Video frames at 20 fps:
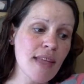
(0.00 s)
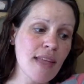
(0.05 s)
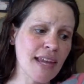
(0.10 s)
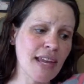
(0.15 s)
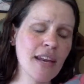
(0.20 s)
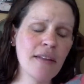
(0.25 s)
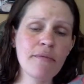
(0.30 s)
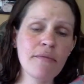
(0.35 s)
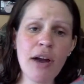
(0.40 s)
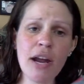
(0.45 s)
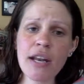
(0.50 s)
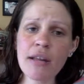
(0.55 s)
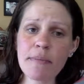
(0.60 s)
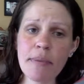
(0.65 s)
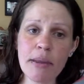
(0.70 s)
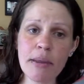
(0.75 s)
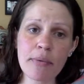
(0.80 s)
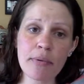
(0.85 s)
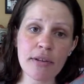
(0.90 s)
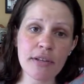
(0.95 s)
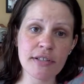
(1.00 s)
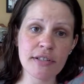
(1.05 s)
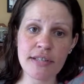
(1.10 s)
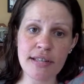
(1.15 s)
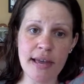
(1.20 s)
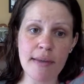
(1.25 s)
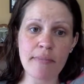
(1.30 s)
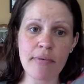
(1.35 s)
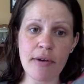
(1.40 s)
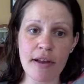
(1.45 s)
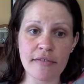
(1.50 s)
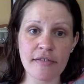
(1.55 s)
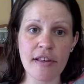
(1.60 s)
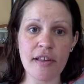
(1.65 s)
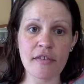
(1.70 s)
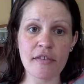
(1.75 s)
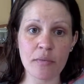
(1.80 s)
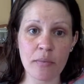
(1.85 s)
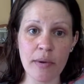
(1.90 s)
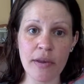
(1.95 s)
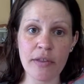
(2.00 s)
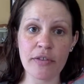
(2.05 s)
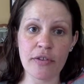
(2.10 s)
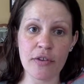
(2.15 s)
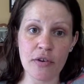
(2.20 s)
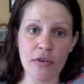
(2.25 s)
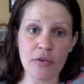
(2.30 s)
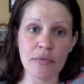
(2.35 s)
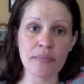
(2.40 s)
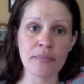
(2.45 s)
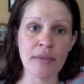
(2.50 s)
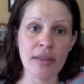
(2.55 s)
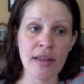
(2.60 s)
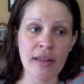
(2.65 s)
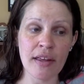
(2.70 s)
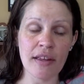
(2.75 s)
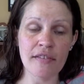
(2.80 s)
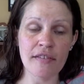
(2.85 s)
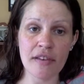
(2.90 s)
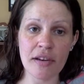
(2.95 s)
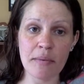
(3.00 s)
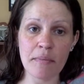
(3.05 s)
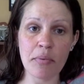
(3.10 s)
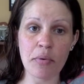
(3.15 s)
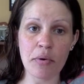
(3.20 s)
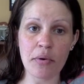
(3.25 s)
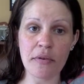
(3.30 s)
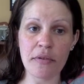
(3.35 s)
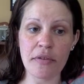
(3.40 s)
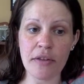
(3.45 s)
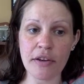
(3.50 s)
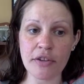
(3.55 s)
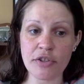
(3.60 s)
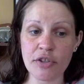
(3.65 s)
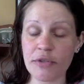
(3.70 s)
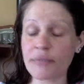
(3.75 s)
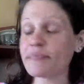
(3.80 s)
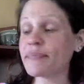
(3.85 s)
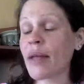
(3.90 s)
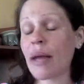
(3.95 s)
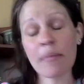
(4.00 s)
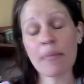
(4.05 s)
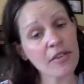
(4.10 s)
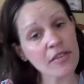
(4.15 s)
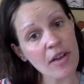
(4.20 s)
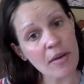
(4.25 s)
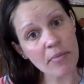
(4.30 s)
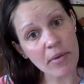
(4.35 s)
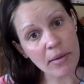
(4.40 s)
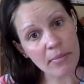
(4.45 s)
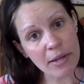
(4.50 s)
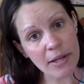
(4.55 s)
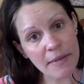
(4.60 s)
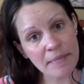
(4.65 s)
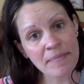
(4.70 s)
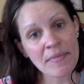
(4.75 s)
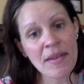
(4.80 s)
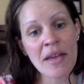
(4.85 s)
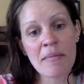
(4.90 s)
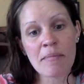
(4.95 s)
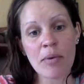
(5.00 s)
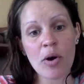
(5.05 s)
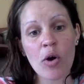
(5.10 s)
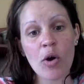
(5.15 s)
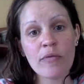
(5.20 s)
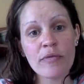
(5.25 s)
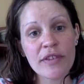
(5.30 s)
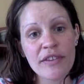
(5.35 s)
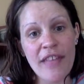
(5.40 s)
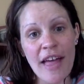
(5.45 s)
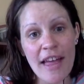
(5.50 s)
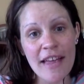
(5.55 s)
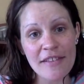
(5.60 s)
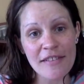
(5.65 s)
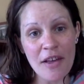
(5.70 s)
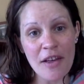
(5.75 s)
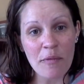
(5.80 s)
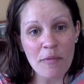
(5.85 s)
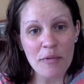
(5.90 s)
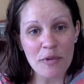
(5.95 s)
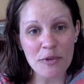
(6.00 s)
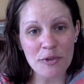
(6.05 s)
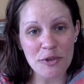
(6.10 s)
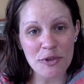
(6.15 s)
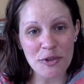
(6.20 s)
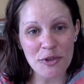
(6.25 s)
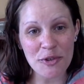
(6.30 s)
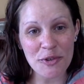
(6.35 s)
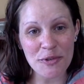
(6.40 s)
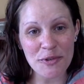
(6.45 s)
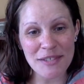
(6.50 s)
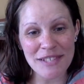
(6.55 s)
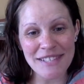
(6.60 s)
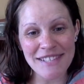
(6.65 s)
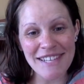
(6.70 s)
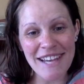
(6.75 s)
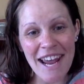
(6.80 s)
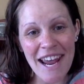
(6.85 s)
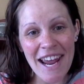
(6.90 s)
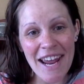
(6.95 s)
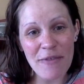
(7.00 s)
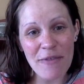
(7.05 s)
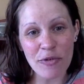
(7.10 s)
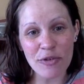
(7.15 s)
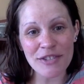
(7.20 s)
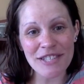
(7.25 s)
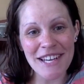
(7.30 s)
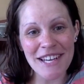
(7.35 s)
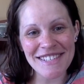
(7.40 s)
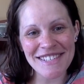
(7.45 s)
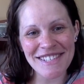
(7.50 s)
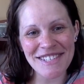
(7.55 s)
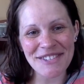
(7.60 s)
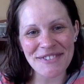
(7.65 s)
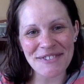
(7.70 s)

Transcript: and inviting people into that process with you is an important thing too. I'm going to stop rambling, but hopefully that is helpful to you today for Tasty